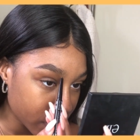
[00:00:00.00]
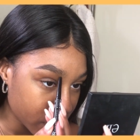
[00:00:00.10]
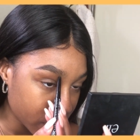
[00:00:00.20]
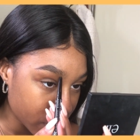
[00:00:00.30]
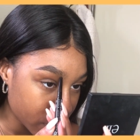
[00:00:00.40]

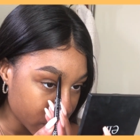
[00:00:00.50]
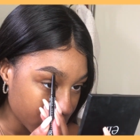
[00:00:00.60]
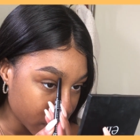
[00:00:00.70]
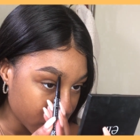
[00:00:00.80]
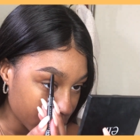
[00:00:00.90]
For me,
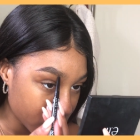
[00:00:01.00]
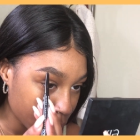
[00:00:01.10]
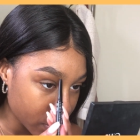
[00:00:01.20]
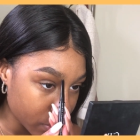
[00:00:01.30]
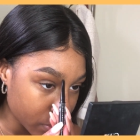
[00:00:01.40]
the brows
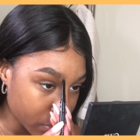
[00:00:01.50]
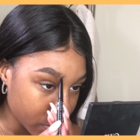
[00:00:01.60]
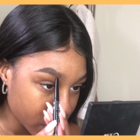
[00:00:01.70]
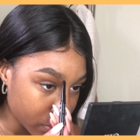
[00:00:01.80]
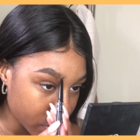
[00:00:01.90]
is all
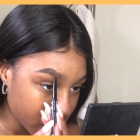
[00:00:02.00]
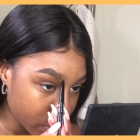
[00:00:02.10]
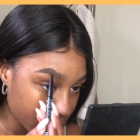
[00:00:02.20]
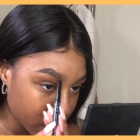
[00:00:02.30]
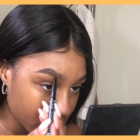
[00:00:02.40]
about looking
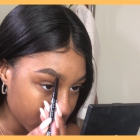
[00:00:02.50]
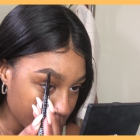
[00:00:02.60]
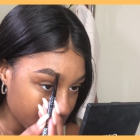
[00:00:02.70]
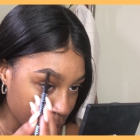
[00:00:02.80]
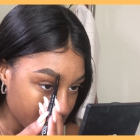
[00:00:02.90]
as
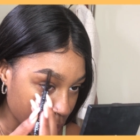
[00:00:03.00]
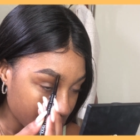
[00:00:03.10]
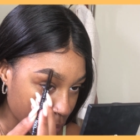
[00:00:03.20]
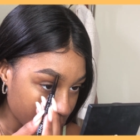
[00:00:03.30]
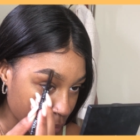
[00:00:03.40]
natural as
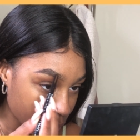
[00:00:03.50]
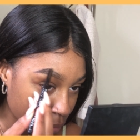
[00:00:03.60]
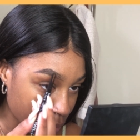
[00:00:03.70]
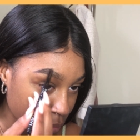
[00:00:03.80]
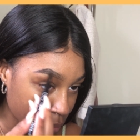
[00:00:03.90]
possible
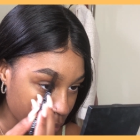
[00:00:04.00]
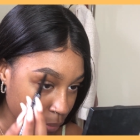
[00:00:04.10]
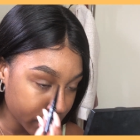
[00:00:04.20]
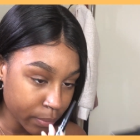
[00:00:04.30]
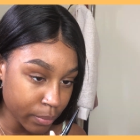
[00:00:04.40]
and like
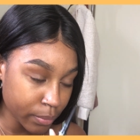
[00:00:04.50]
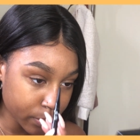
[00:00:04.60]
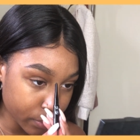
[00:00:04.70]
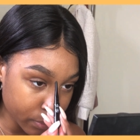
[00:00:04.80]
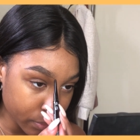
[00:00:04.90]
creating
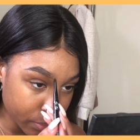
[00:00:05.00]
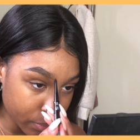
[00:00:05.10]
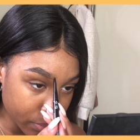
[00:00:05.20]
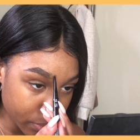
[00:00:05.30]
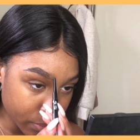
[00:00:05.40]
fake like
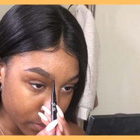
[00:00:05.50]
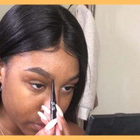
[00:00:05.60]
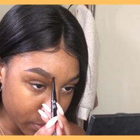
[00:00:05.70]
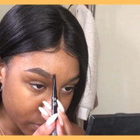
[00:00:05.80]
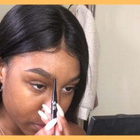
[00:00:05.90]

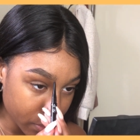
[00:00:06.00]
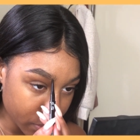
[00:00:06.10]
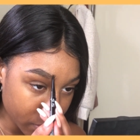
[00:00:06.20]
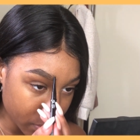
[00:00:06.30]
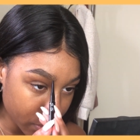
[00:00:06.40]
hair,
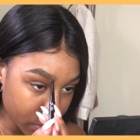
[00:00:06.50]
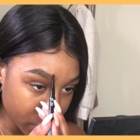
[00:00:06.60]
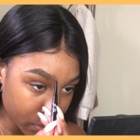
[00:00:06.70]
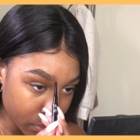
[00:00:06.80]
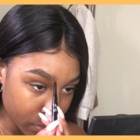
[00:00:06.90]
realistic like
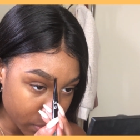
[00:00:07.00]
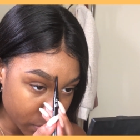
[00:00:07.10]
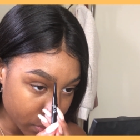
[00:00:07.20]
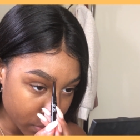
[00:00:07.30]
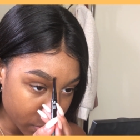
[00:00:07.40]
hair-like
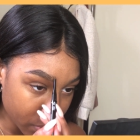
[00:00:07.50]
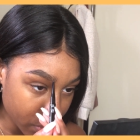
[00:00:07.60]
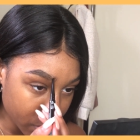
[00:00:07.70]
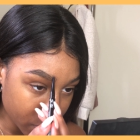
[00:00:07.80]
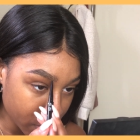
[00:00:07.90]
strokes at the
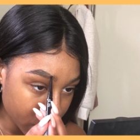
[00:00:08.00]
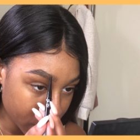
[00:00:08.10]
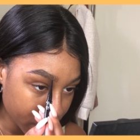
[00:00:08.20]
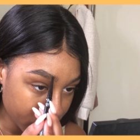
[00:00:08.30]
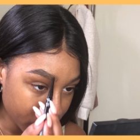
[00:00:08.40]
front of my
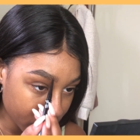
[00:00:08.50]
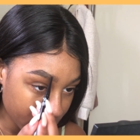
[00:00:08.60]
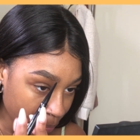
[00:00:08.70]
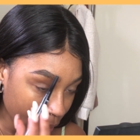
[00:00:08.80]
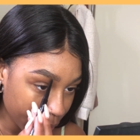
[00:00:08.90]
brow.
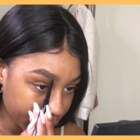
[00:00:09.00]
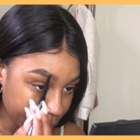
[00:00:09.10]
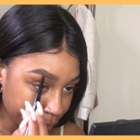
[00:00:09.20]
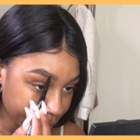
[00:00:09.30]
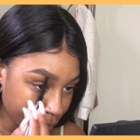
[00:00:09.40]
Um,
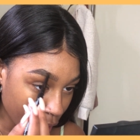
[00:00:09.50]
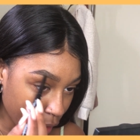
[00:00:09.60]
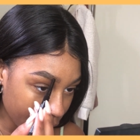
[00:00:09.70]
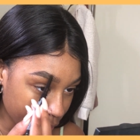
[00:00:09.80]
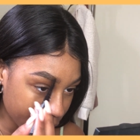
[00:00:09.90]
and I just
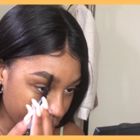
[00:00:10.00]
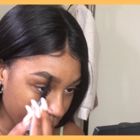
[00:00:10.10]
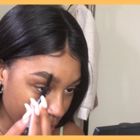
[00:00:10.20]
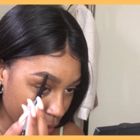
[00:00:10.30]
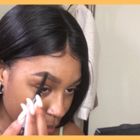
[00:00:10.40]
kind of
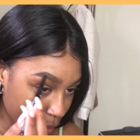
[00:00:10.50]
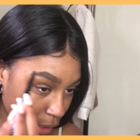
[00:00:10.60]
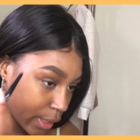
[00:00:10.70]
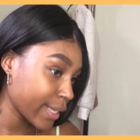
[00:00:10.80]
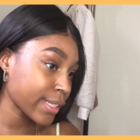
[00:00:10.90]
outline it and
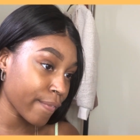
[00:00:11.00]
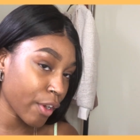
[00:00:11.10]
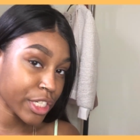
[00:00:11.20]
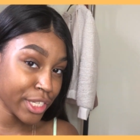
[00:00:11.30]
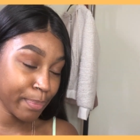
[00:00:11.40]
then
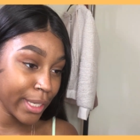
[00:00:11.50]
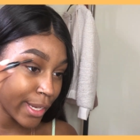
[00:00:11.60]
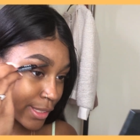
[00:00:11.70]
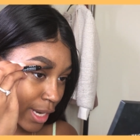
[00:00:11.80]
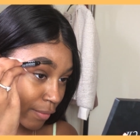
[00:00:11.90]
go in and
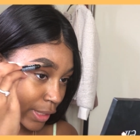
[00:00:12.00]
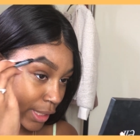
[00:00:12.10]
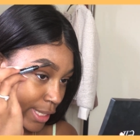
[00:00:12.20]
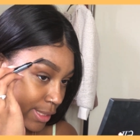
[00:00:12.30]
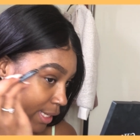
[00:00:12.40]
start to
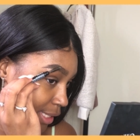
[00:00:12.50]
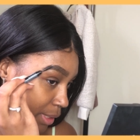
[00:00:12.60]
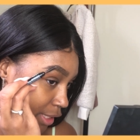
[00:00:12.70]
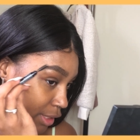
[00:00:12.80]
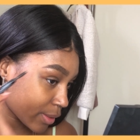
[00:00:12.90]
create the
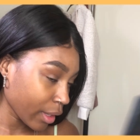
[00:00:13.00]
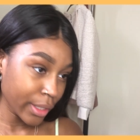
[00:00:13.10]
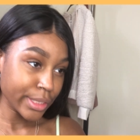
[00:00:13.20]
hair-like